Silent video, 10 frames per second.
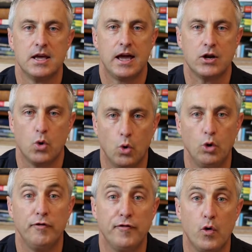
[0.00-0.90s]
And
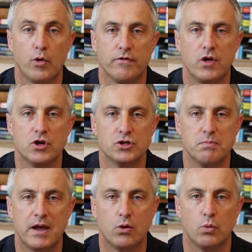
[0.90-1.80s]
all four of those
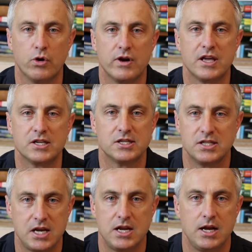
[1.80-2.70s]
men were
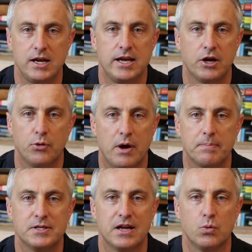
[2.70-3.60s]
exceedingly
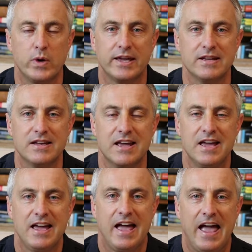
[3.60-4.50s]
corrupt and wicked.
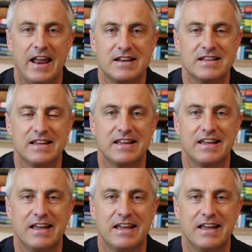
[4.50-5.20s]
And